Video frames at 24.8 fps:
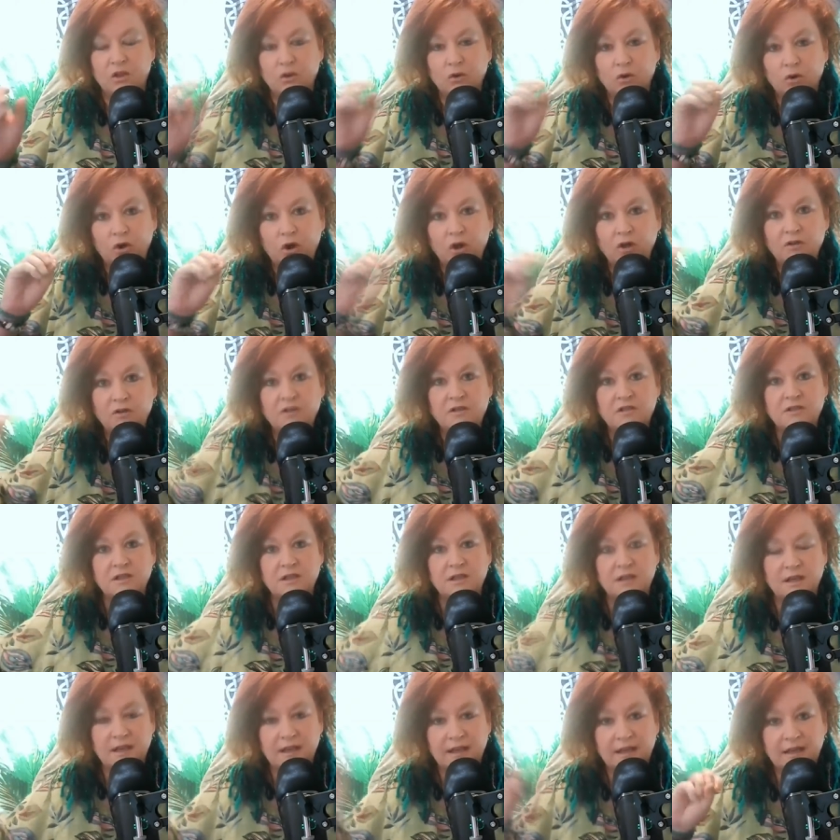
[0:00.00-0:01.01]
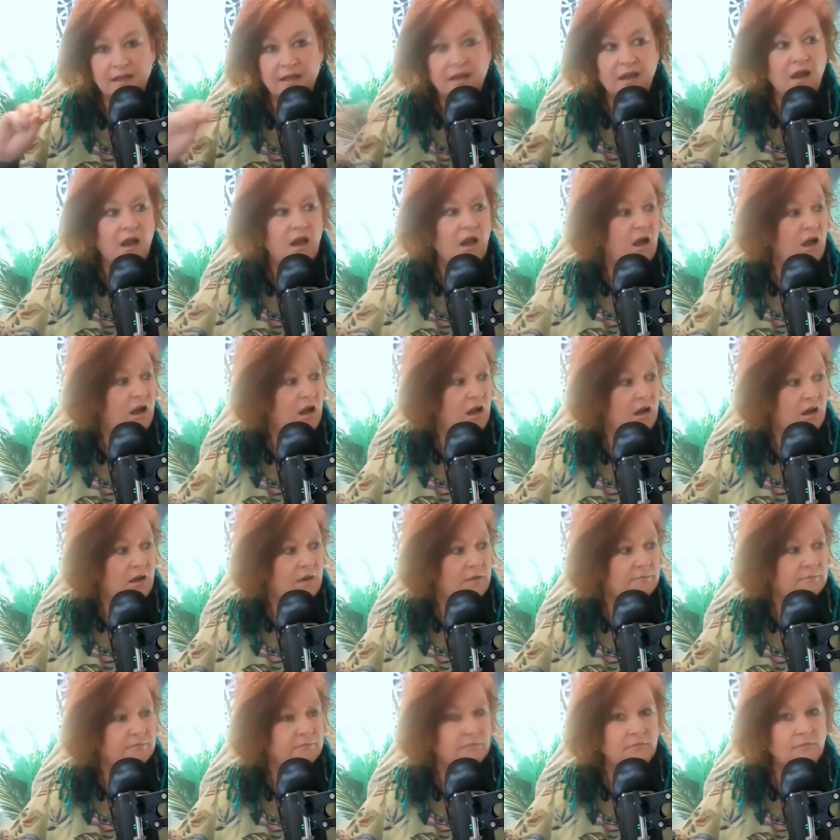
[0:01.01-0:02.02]
You're constantly
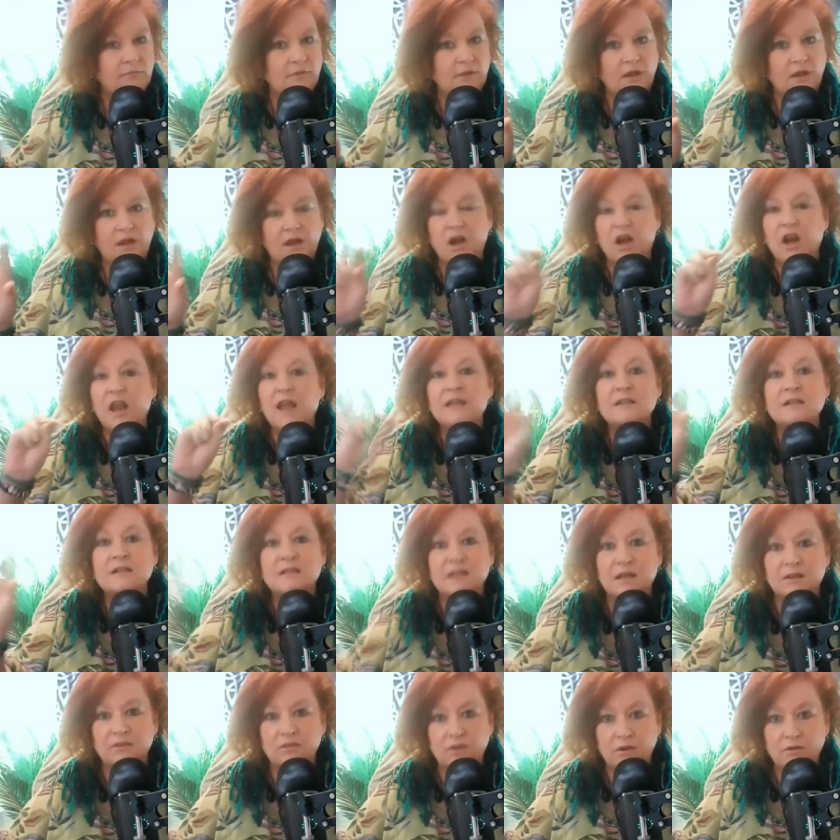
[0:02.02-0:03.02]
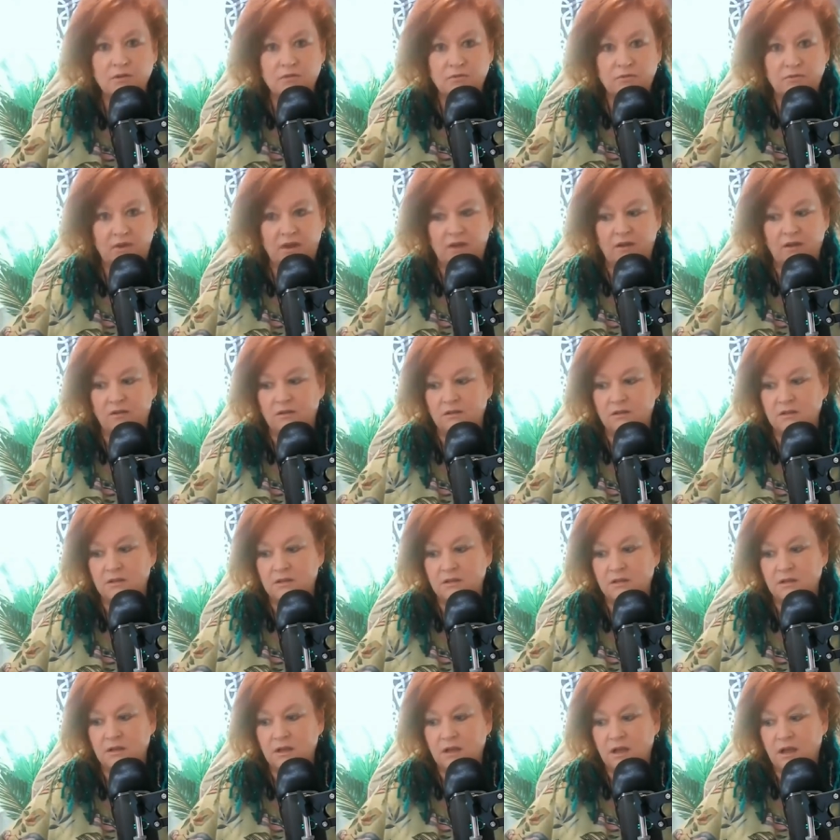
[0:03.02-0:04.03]
cleansing those
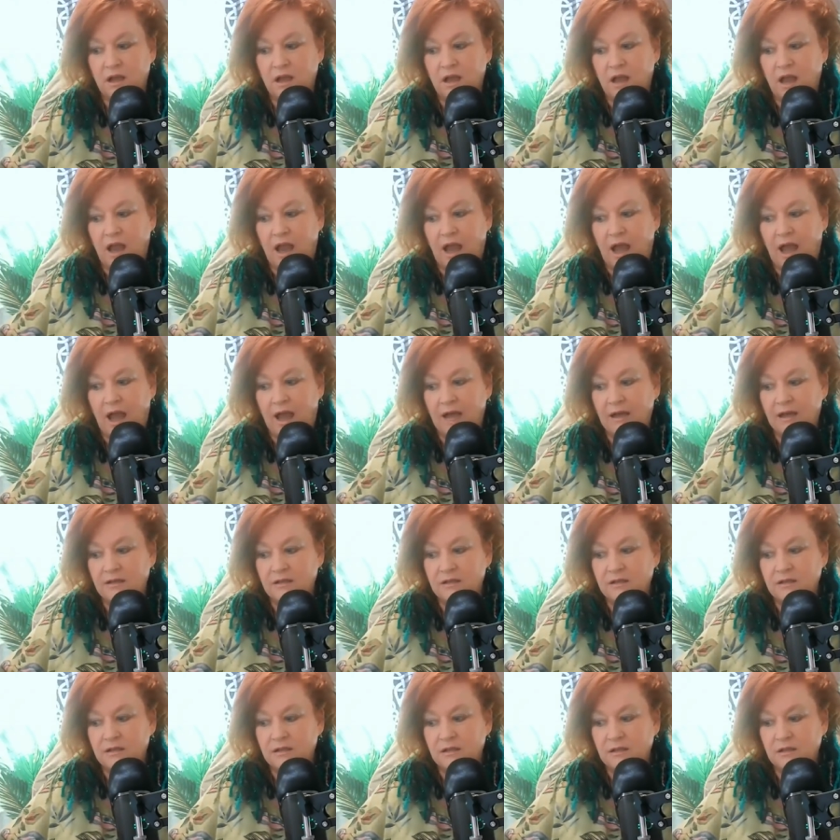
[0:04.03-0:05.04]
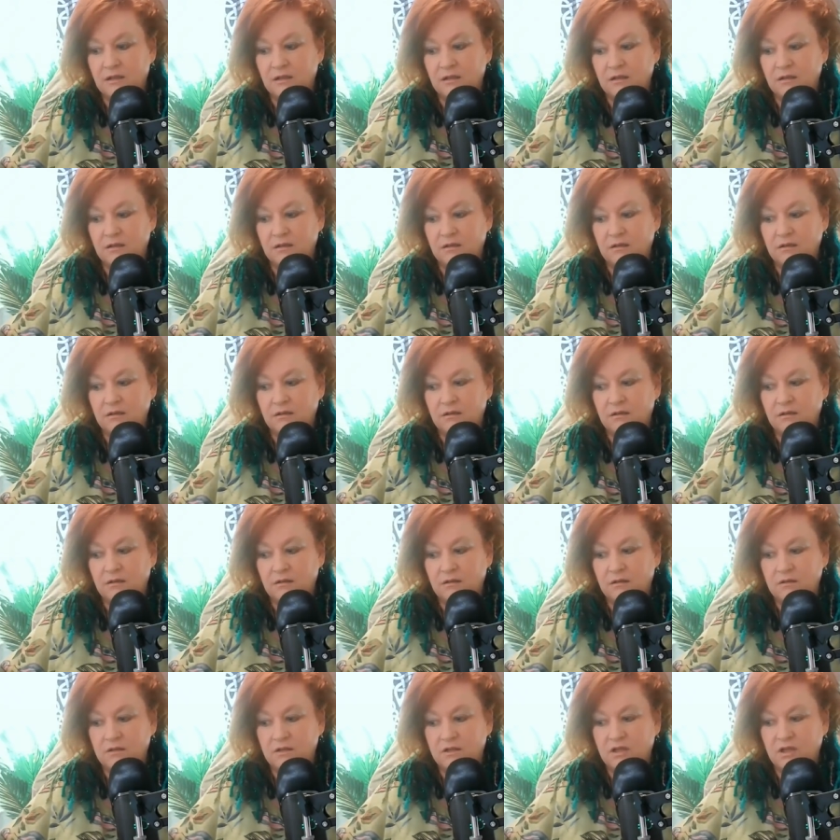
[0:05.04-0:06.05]
fields. And
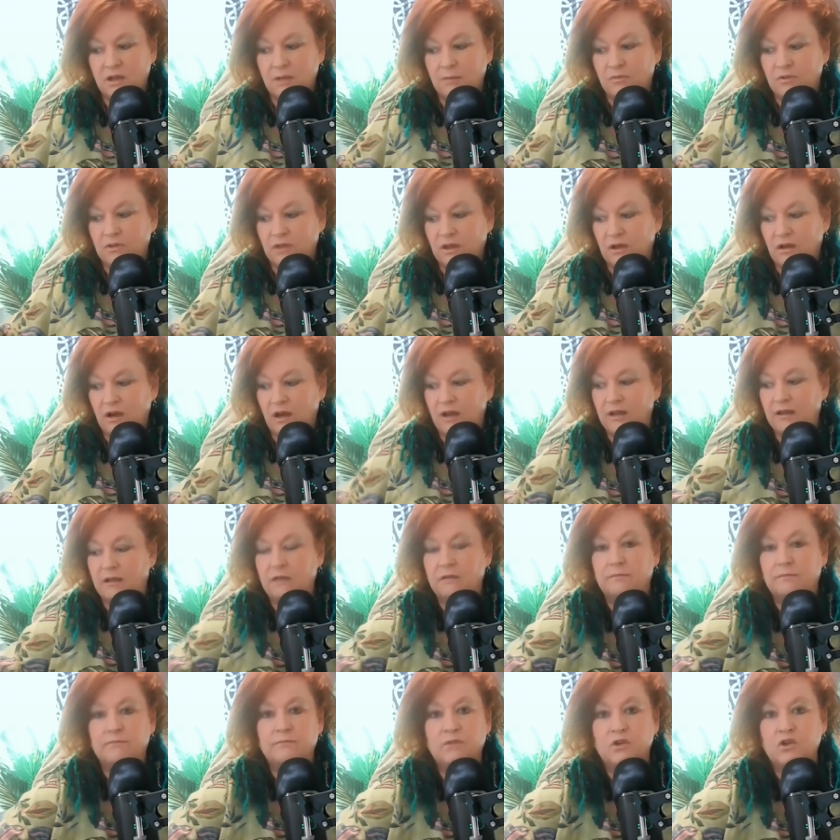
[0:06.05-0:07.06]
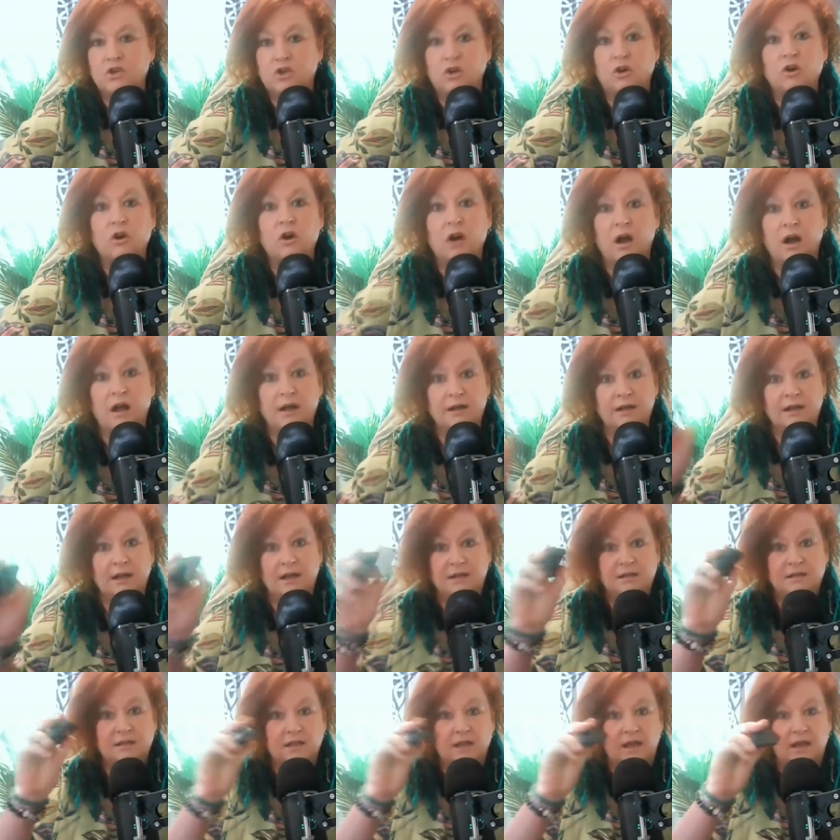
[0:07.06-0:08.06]
something like shungite, let's